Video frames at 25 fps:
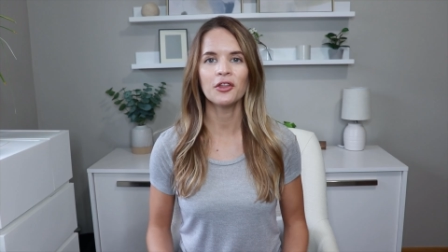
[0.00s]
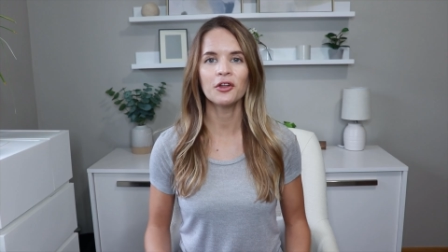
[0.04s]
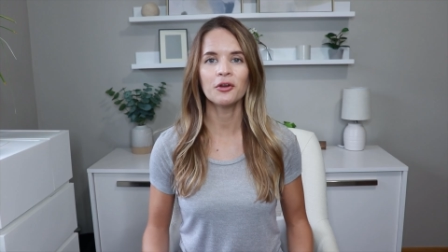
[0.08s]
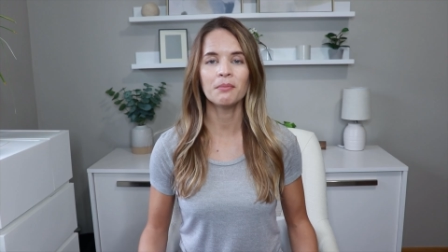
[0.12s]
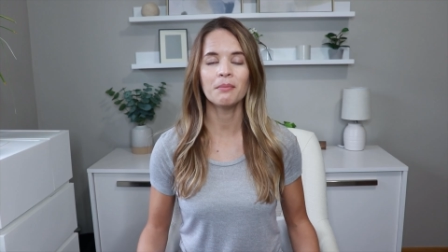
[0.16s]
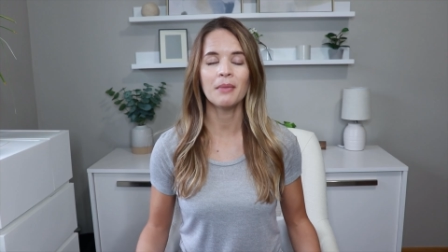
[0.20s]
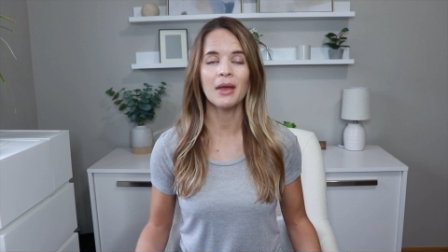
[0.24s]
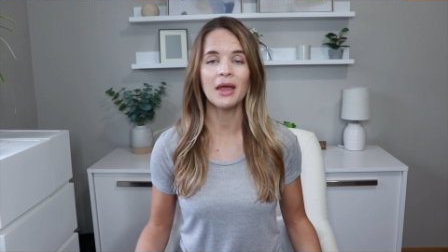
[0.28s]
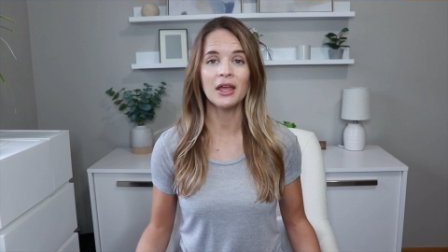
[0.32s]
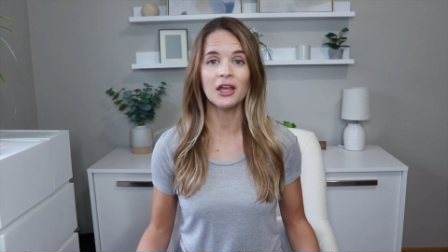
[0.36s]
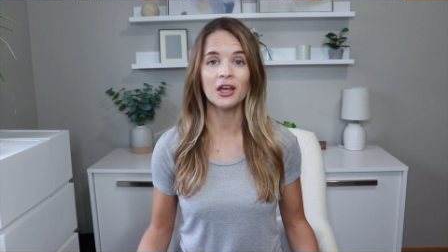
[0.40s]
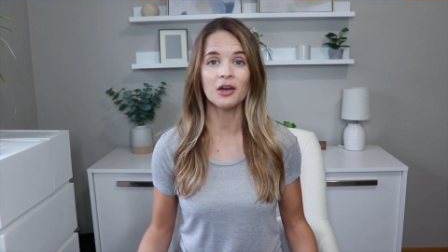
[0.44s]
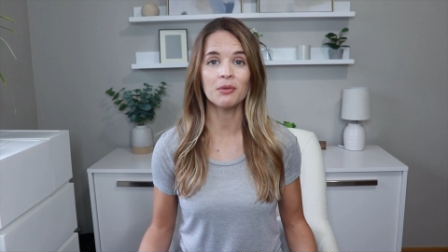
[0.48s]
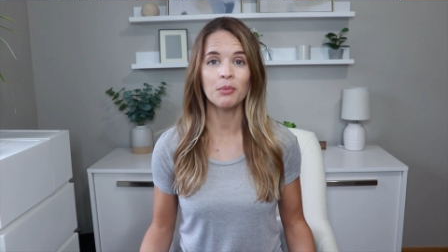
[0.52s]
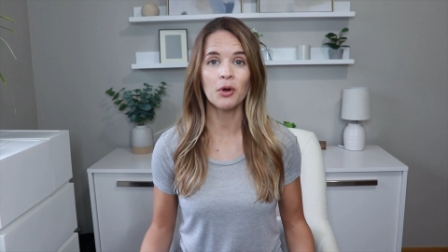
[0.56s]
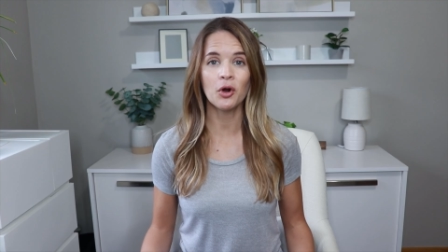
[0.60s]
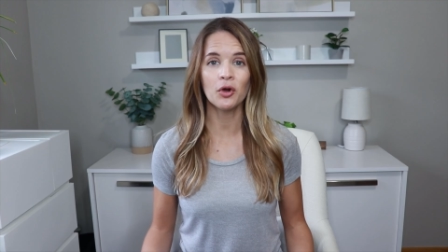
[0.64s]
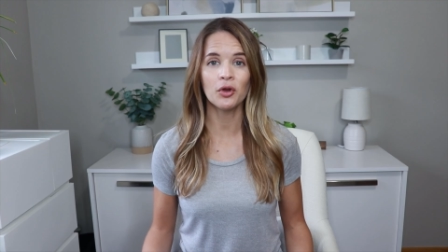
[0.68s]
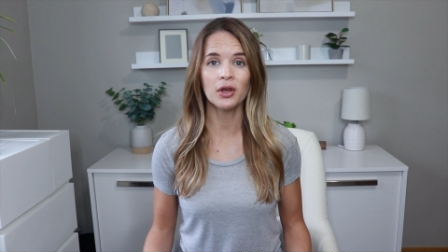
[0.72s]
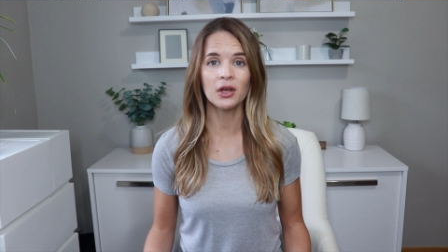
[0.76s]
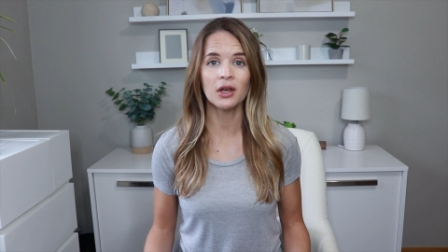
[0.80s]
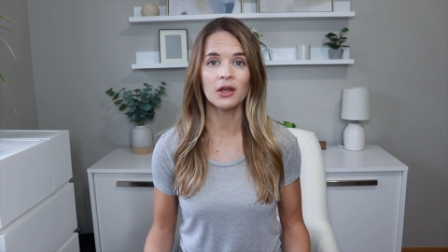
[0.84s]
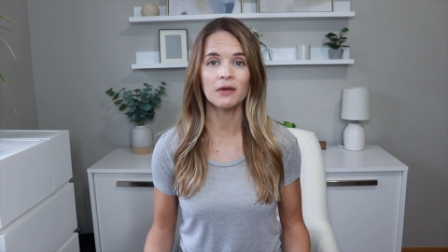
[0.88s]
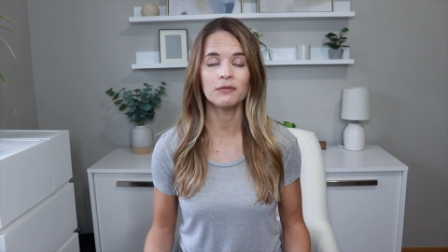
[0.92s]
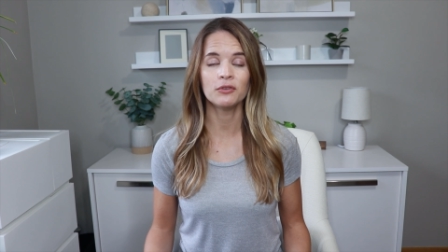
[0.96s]
other main
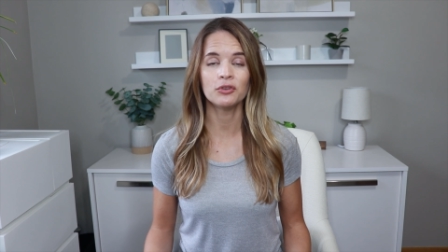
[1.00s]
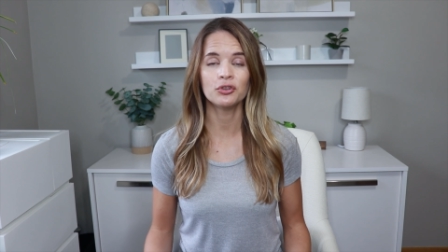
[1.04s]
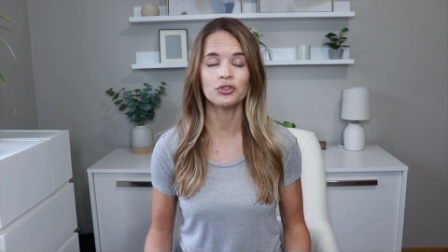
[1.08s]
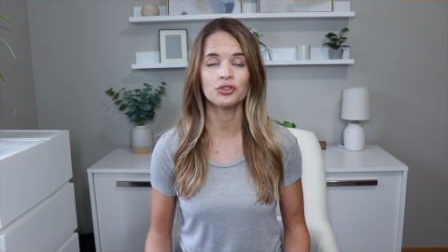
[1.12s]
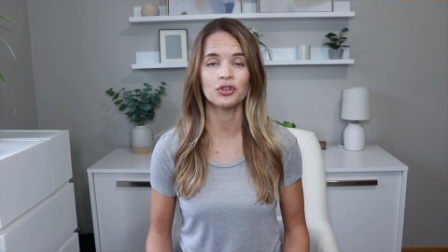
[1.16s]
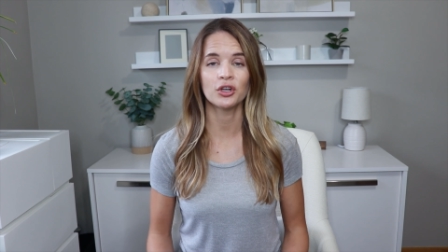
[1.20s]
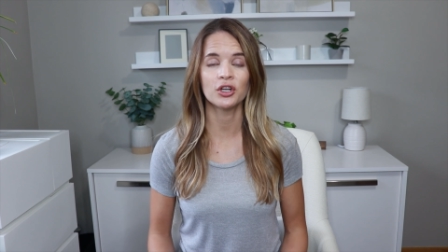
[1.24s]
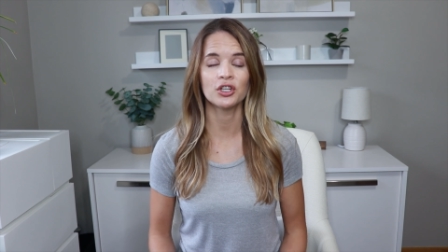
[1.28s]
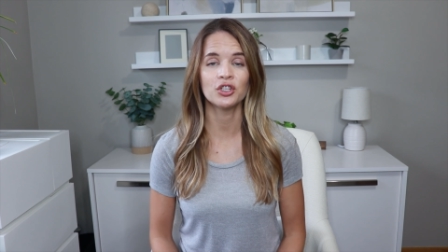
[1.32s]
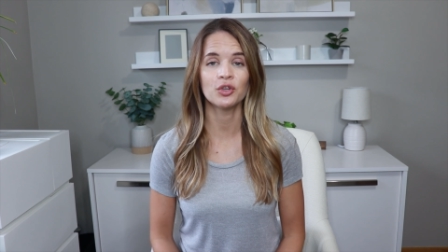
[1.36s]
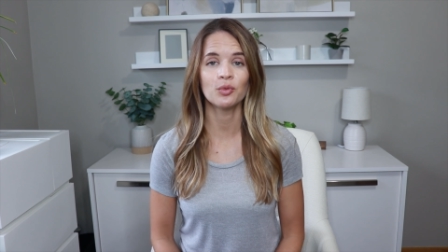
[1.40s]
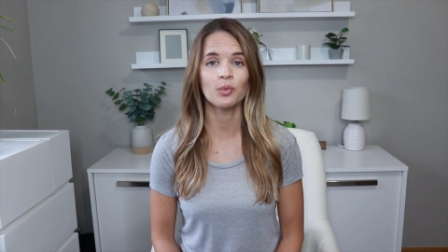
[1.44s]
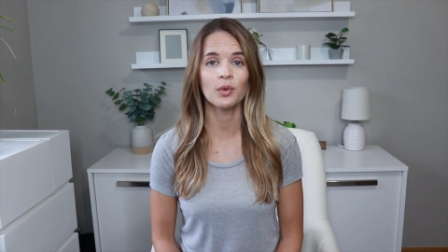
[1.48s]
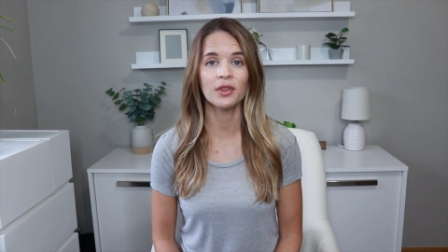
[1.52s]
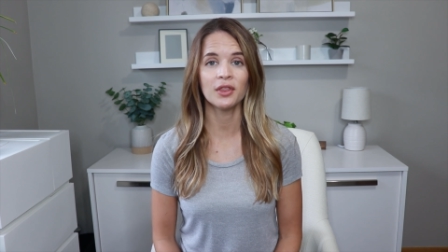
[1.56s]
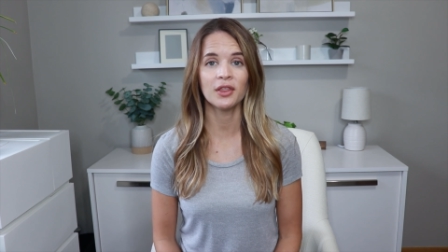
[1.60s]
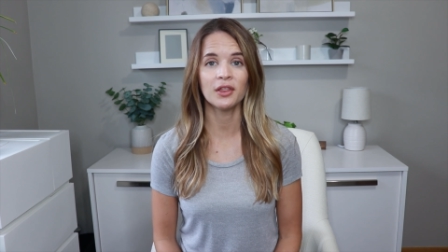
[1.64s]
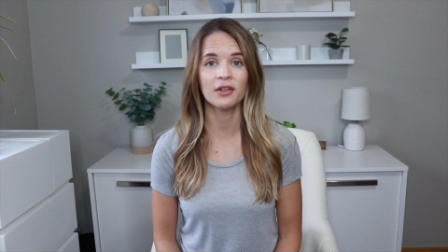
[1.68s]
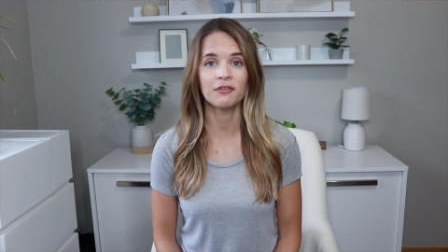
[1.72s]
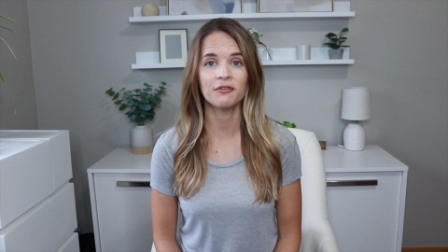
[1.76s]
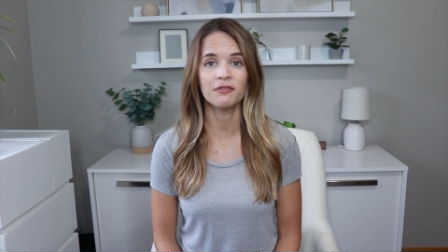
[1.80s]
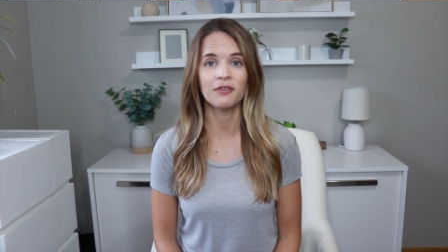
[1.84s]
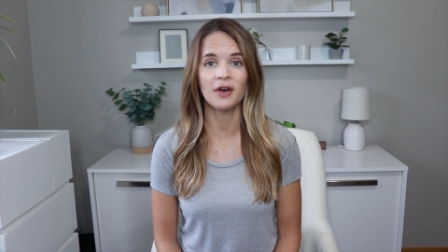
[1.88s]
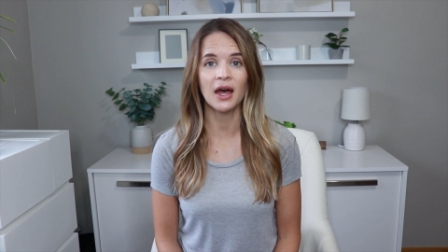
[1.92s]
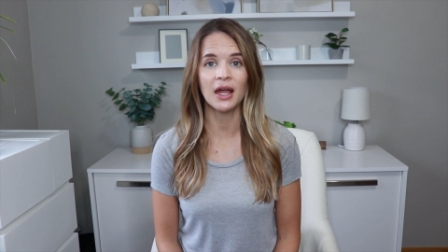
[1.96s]
component of nutrition with
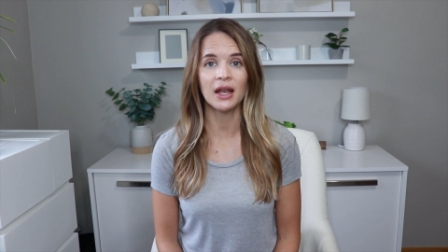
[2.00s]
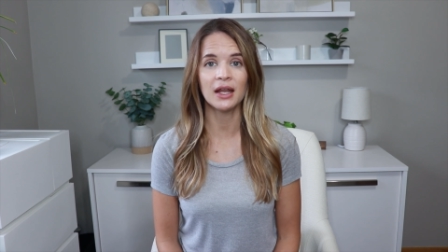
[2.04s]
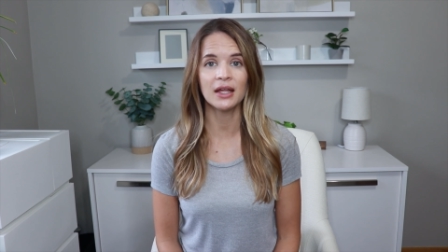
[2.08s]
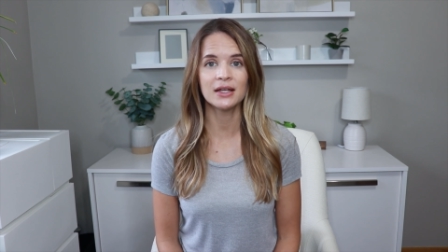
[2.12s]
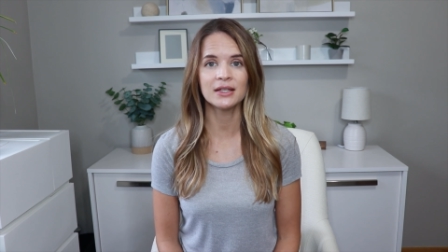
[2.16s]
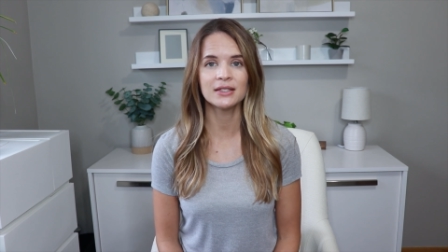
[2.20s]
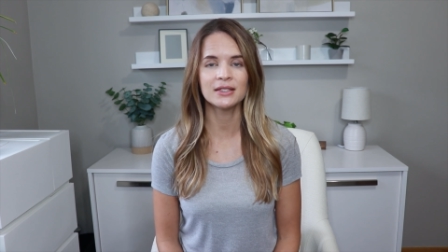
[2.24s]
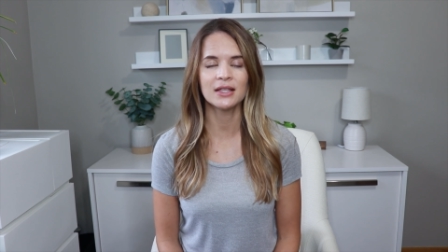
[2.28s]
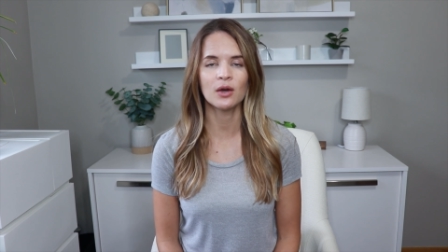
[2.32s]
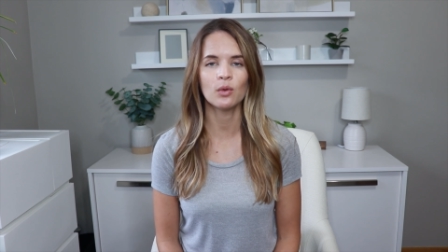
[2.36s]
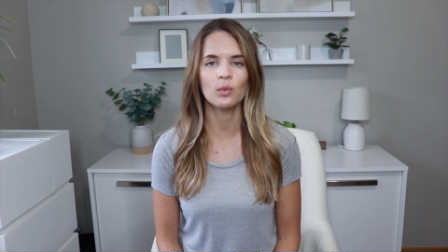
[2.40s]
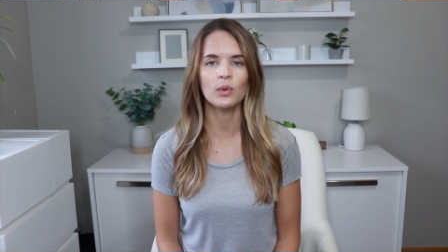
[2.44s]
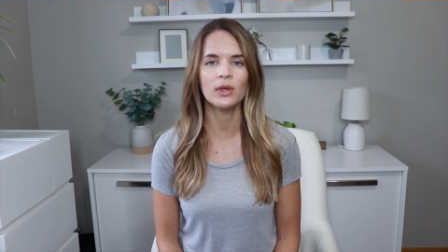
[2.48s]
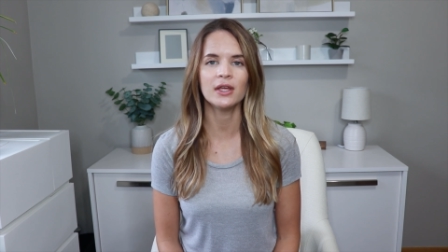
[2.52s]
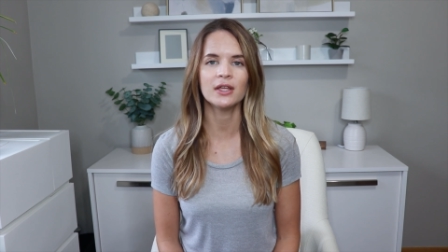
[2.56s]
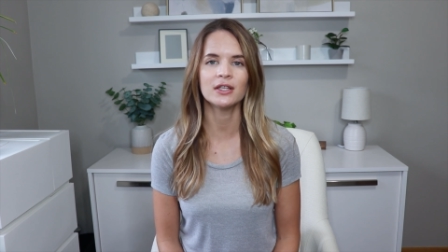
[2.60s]
lymphatics that we